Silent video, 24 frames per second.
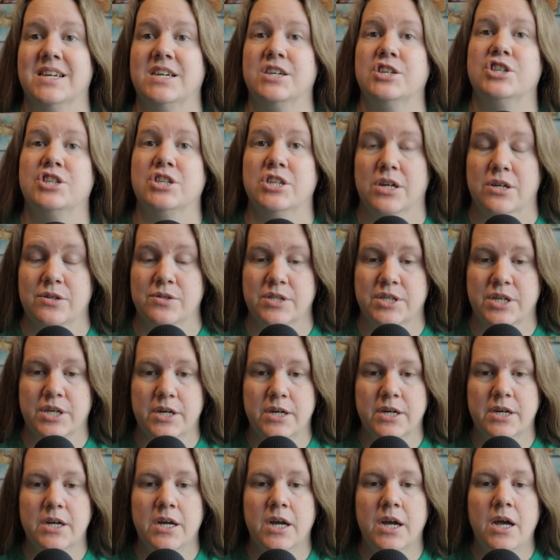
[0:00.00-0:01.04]
like a
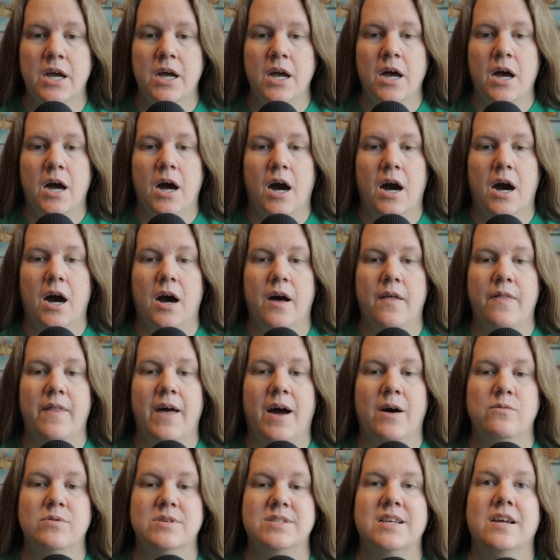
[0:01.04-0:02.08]
shelter,
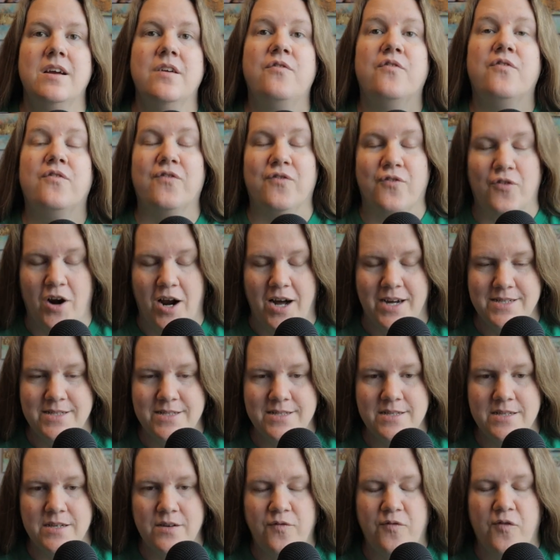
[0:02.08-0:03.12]
that was a
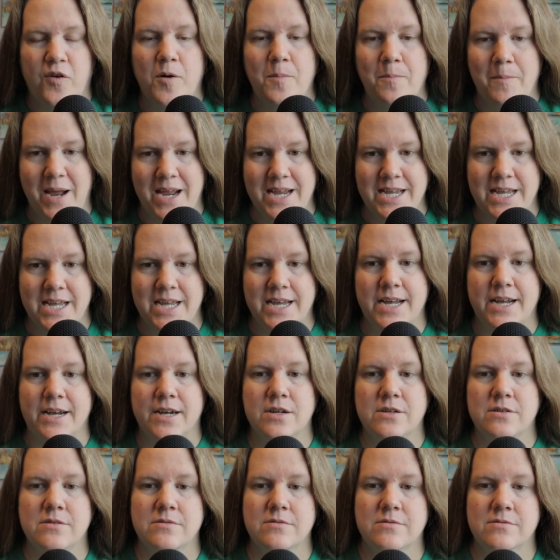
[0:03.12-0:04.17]
front for
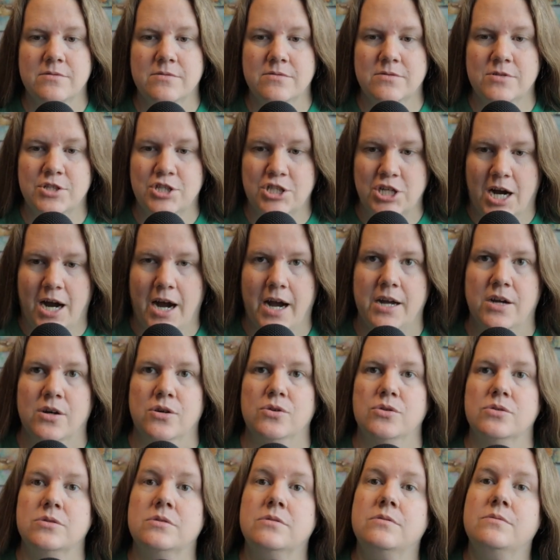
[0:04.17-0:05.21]
making
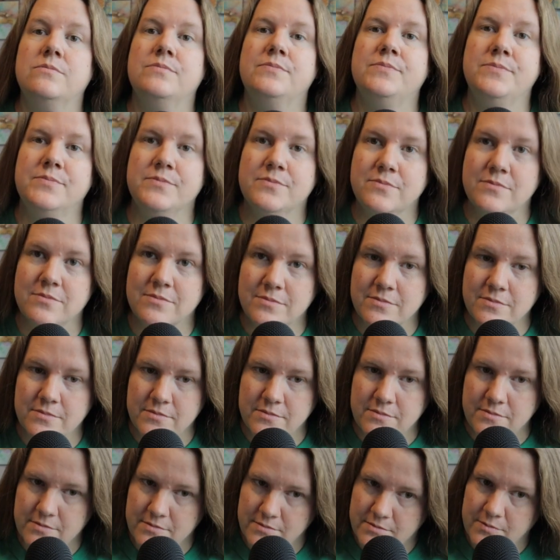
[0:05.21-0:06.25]
child
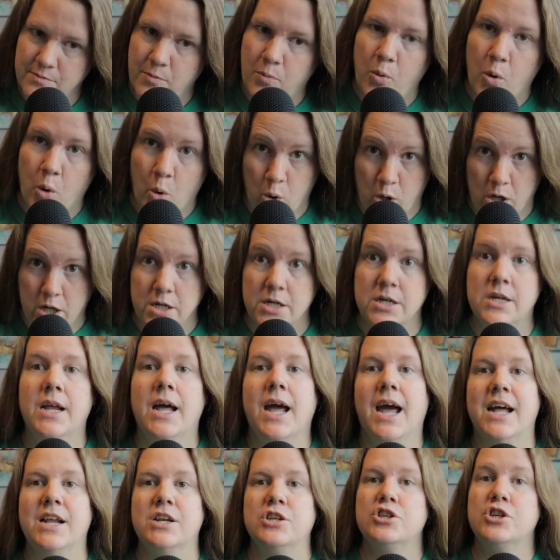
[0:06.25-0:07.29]
porn
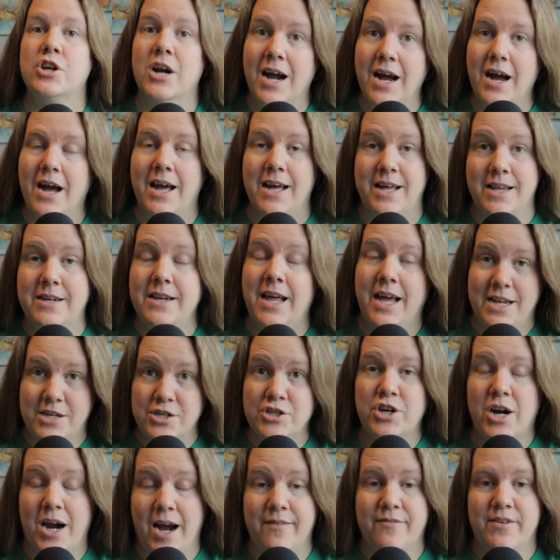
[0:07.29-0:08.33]
and
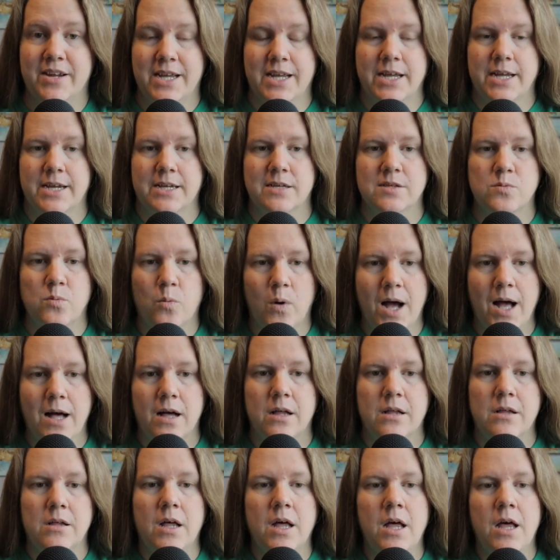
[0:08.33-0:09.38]
trafficking as
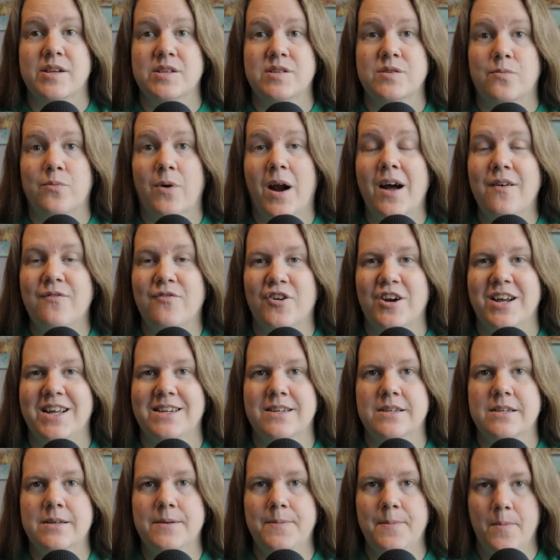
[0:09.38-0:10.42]
well. This
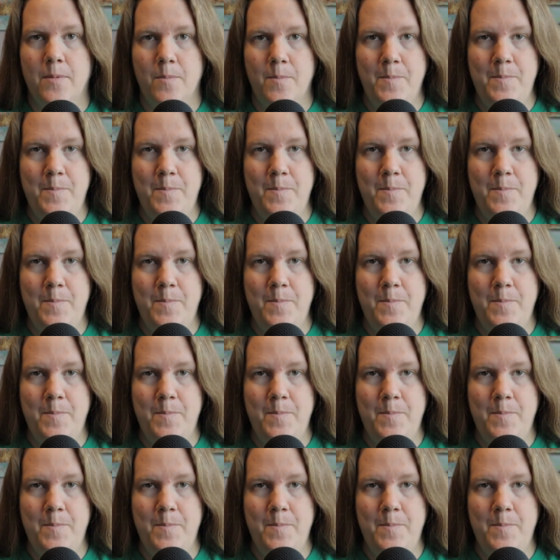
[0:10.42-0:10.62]
reverend,